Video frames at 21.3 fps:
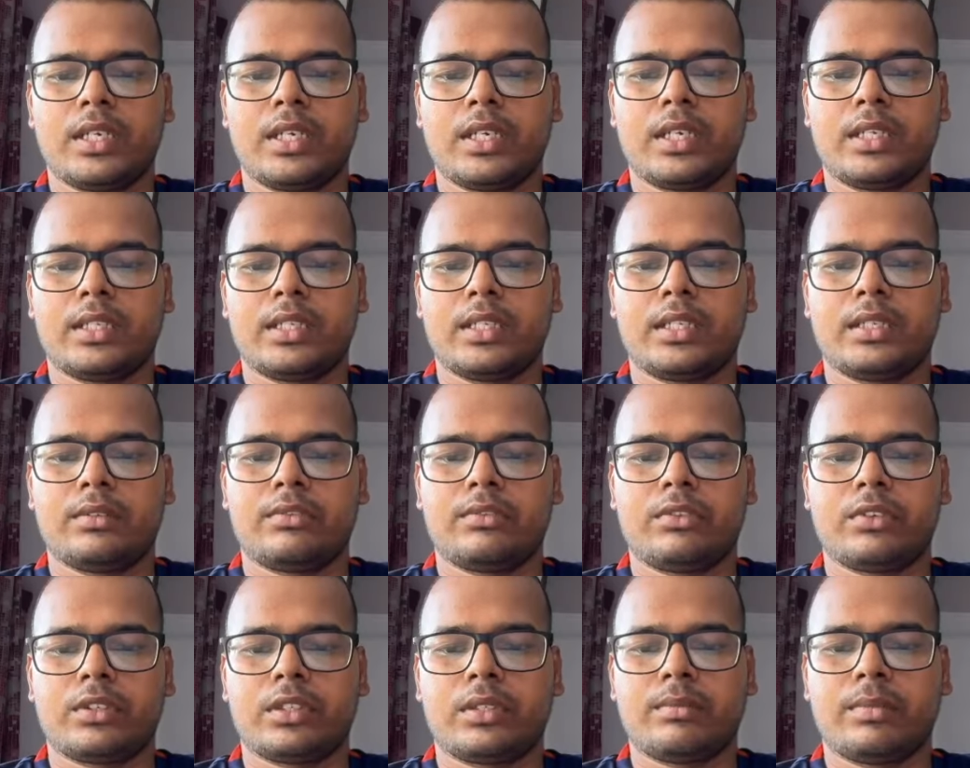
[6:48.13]
And then
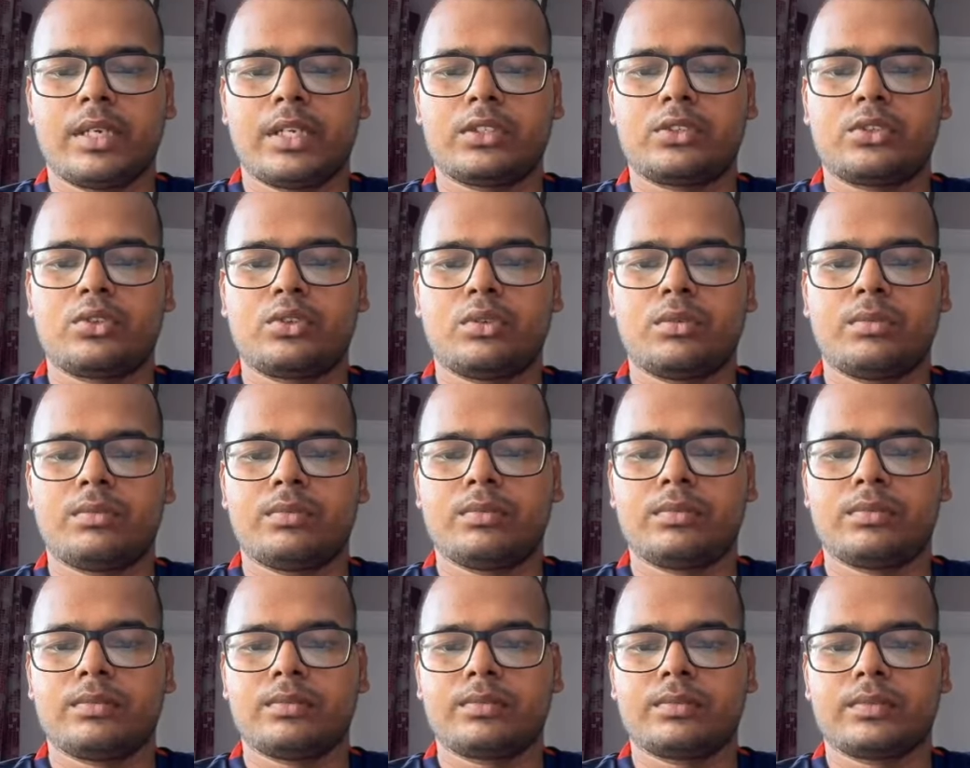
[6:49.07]
for the max dome,
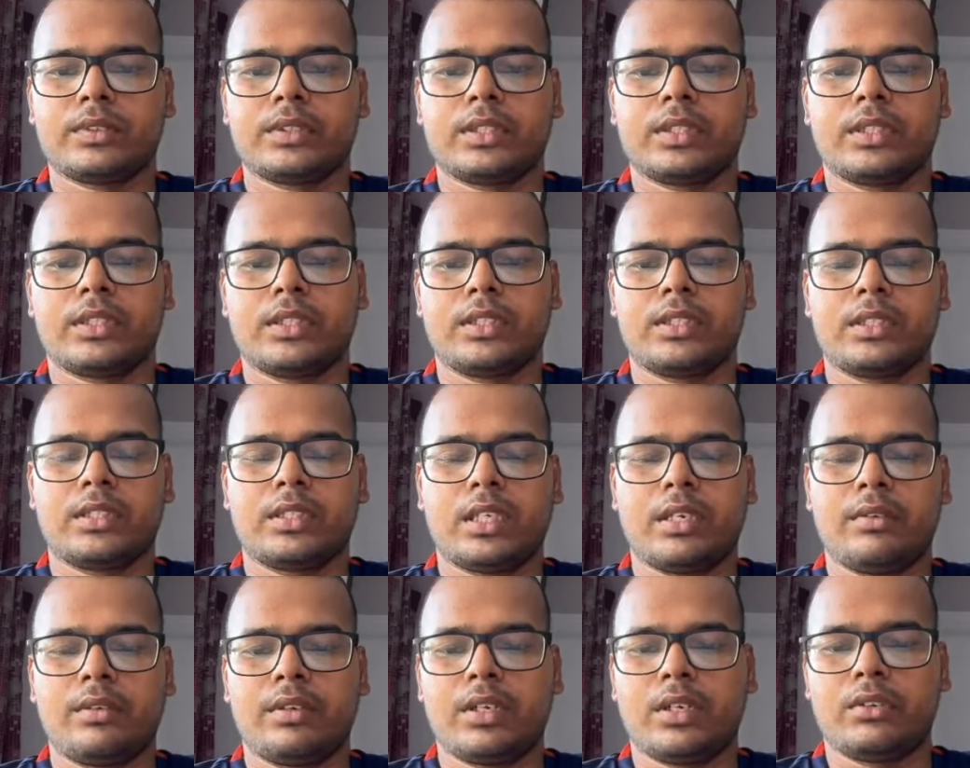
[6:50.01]
this is
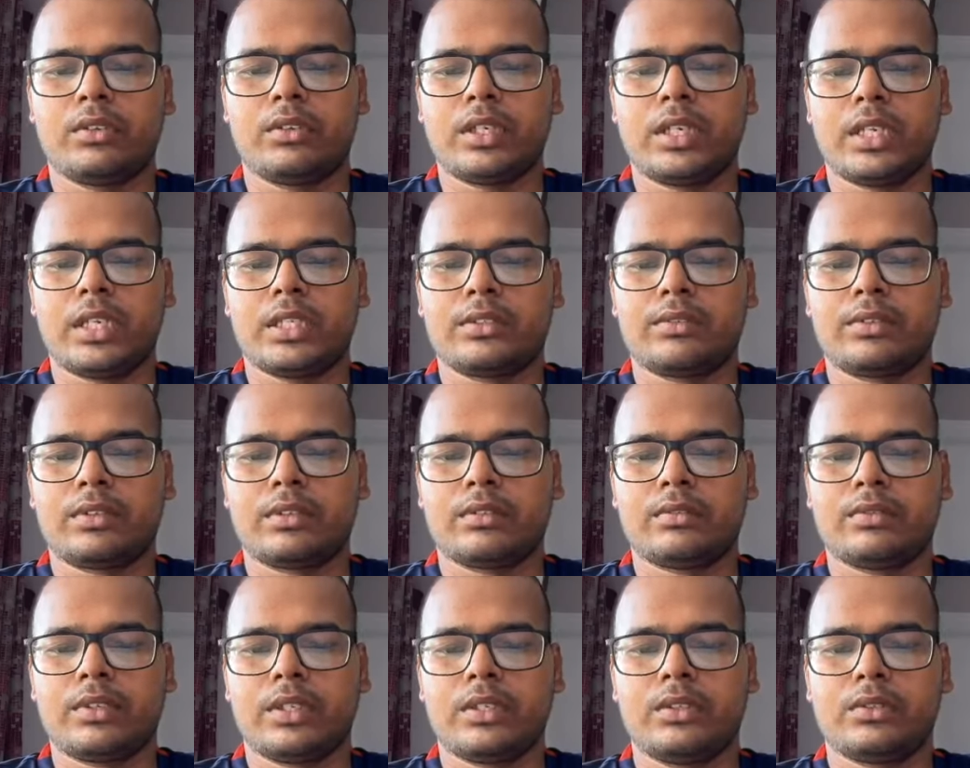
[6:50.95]
having outliers
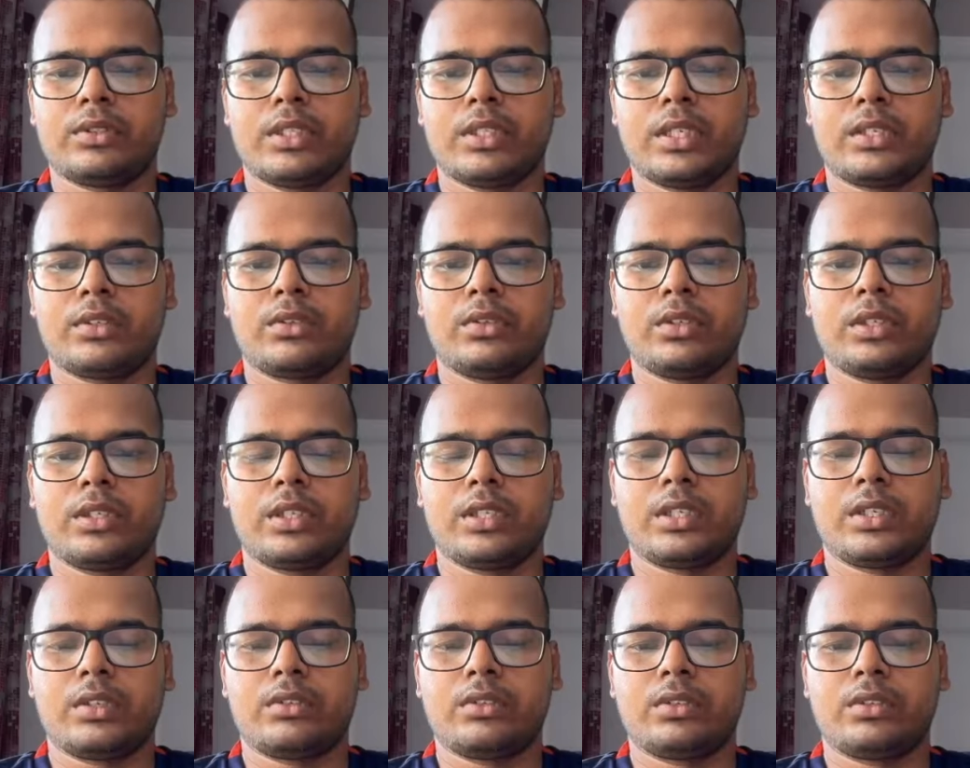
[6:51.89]
when values are going
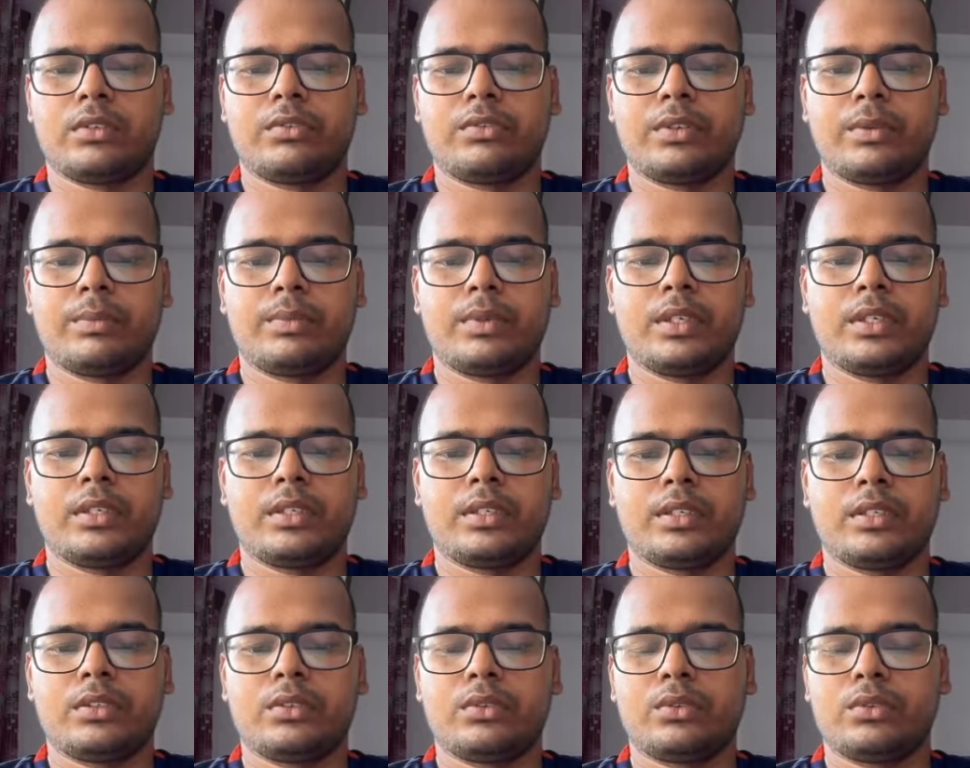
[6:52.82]
around
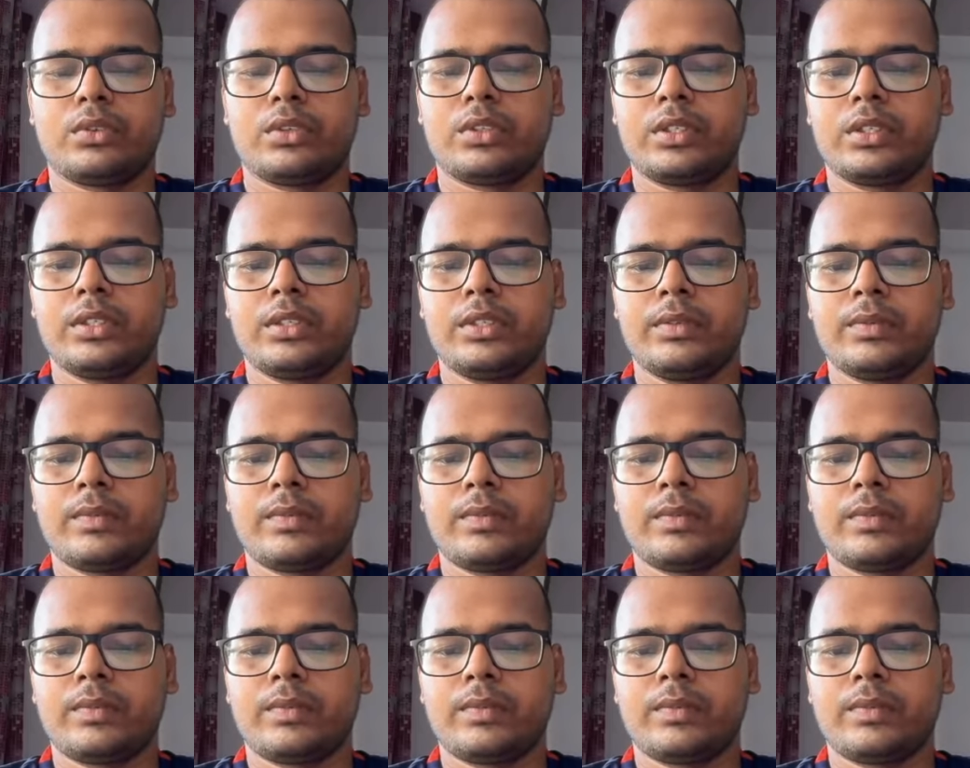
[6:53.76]
15 to 20.